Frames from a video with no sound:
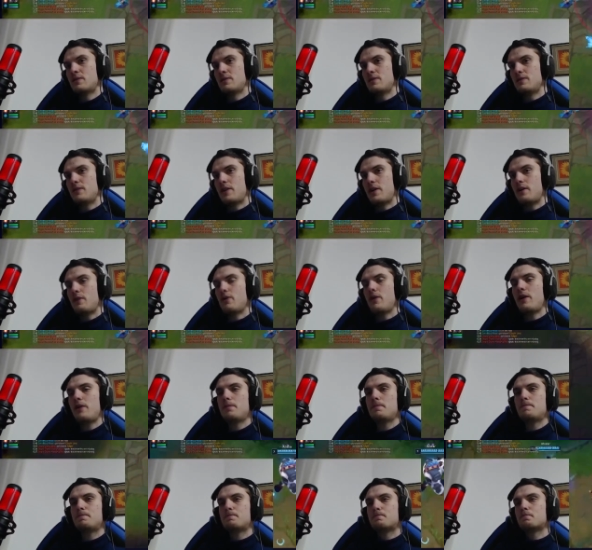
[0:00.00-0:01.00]
There. Well,
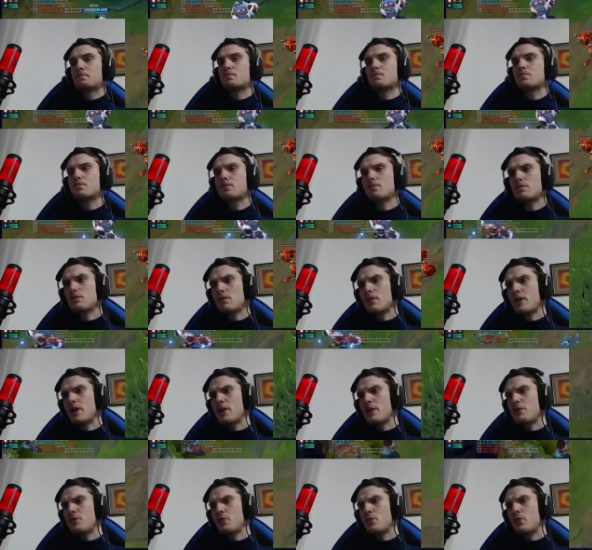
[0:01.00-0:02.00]

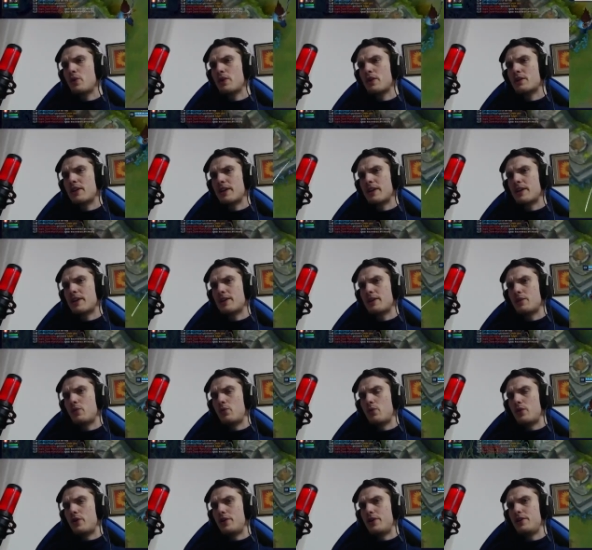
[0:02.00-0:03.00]
if you were taking the
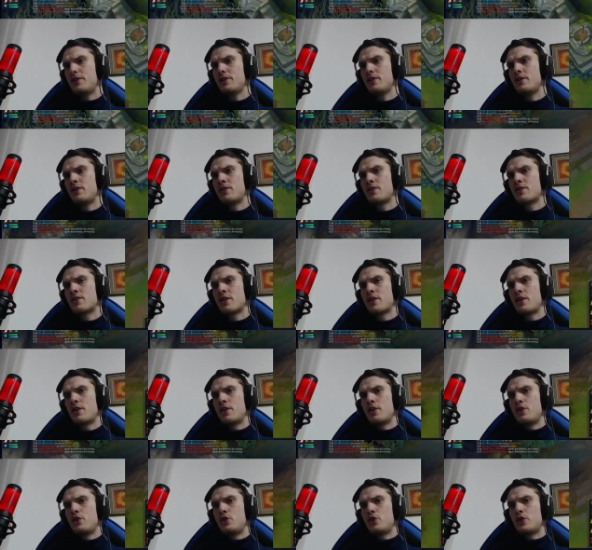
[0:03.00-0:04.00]
ward,
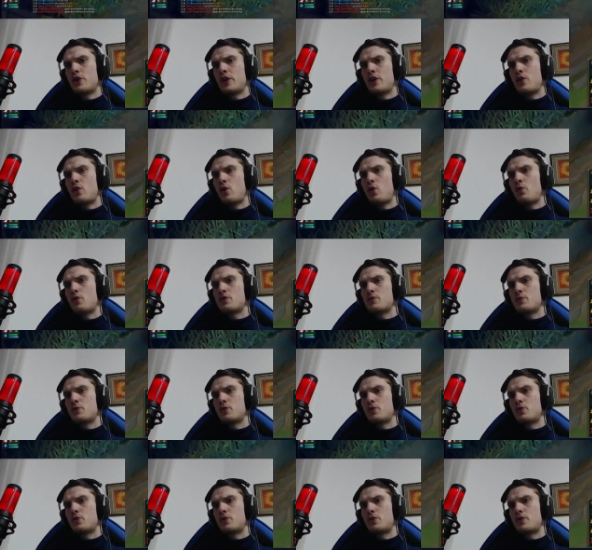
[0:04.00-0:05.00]
you can always put
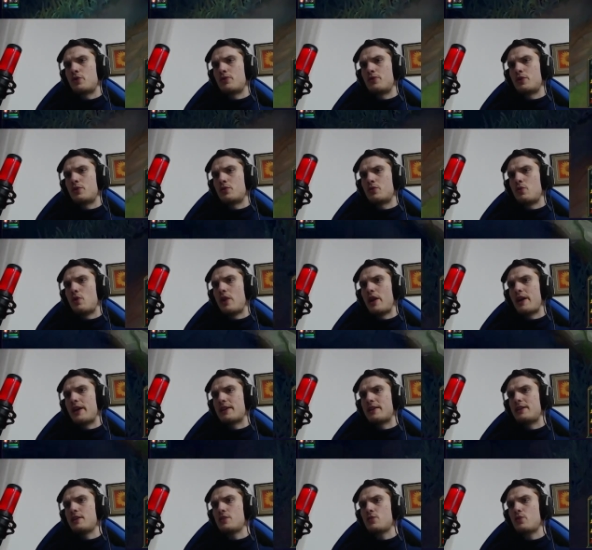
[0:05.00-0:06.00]
your ward over the wall. Like
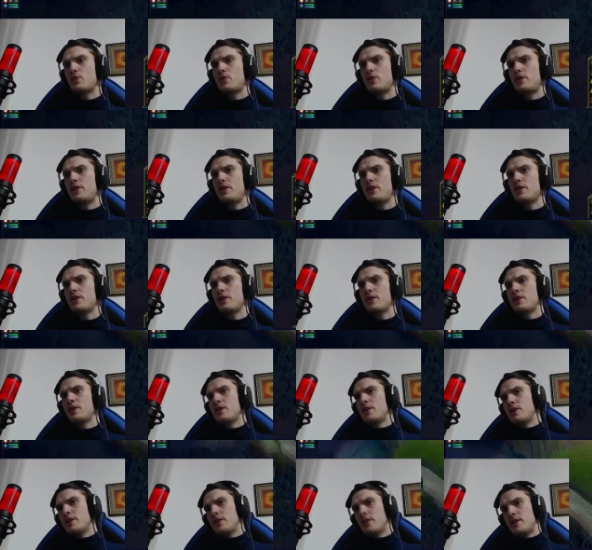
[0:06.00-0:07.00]
this ward
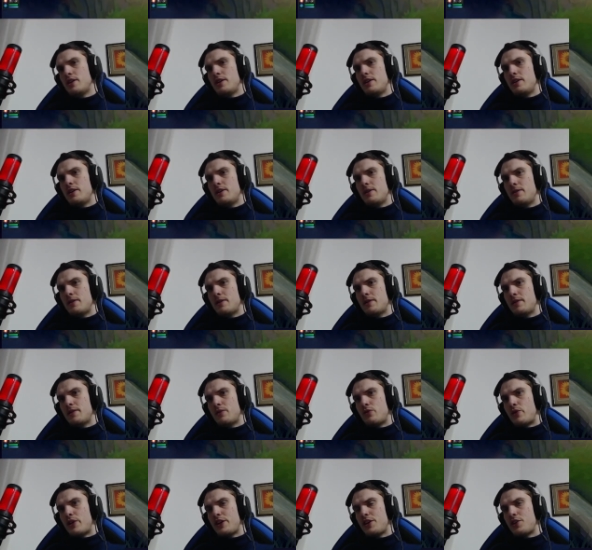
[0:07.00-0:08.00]

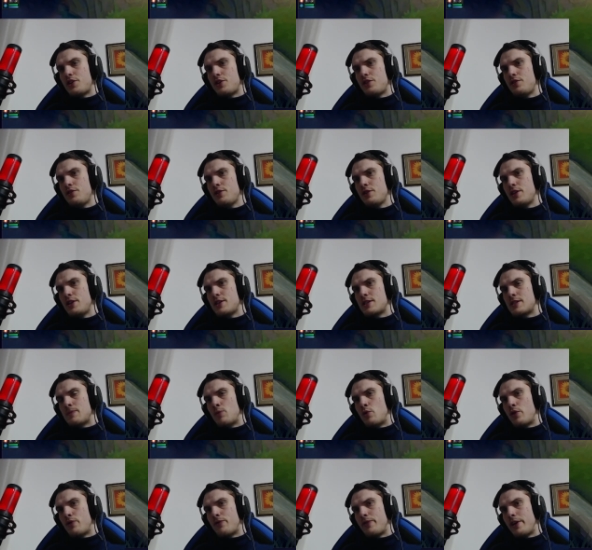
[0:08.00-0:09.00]
right here, it's
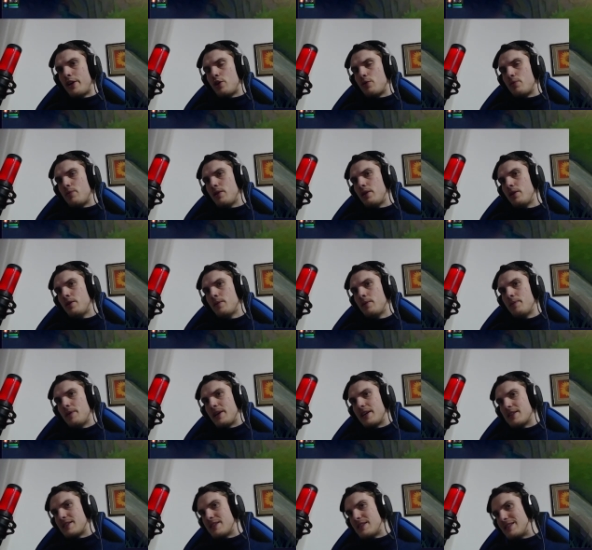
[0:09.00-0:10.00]
more valuable
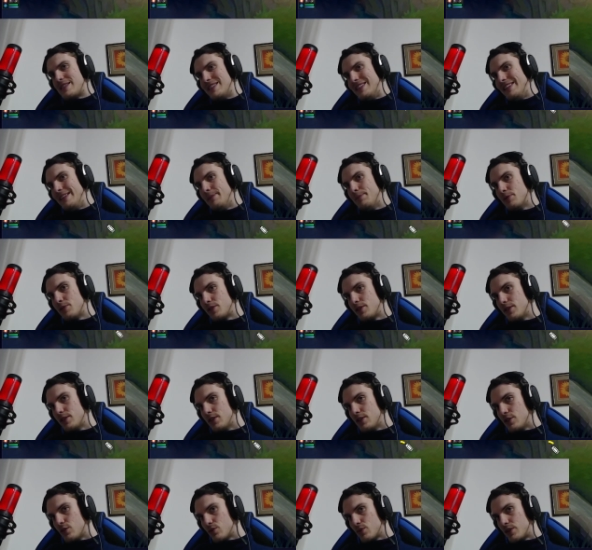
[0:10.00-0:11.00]
because it's deeper than
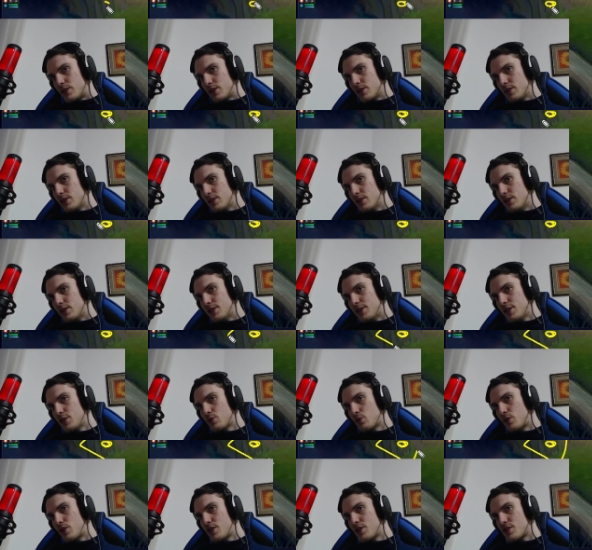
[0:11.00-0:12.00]
this ward. This
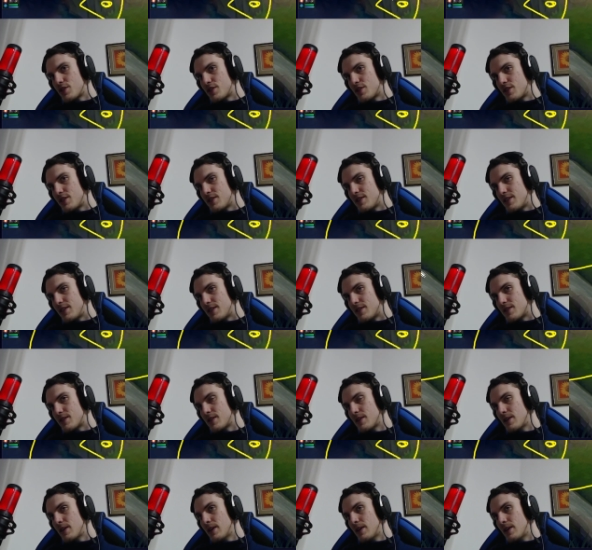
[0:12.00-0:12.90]
ward just sees okay. this.